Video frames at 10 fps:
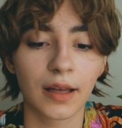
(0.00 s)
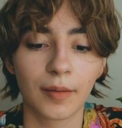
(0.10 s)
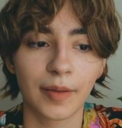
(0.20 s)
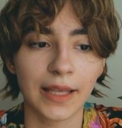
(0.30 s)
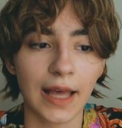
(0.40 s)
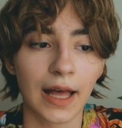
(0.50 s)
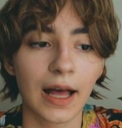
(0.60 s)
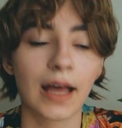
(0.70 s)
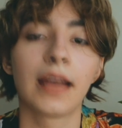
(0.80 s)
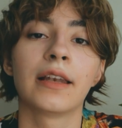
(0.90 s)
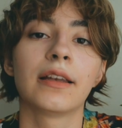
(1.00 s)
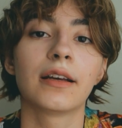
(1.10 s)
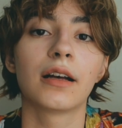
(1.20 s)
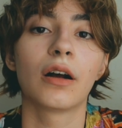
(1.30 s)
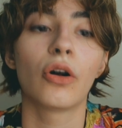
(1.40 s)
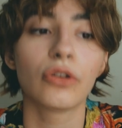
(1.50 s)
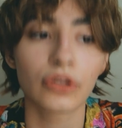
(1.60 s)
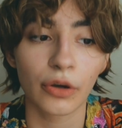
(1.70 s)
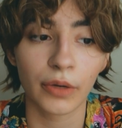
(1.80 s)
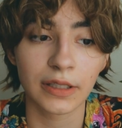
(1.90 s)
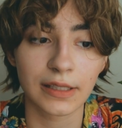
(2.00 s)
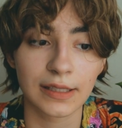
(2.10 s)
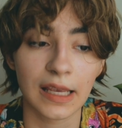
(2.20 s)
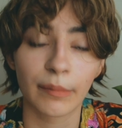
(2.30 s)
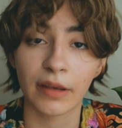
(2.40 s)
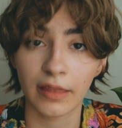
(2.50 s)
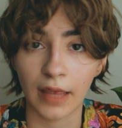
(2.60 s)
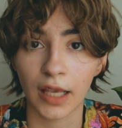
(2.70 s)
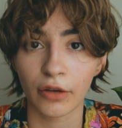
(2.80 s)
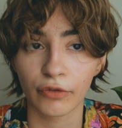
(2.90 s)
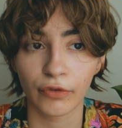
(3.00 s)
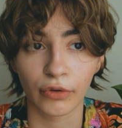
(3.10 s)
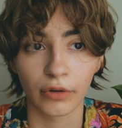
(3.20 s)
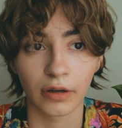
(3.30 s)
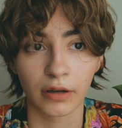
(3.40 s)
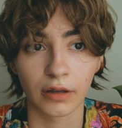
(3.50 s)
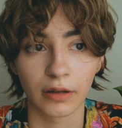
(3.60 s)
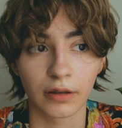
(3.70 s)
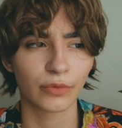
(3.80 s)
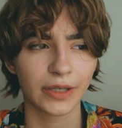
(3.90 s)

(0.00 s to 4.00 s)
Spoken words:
But yeah, and also I wanted to say a big thank you for...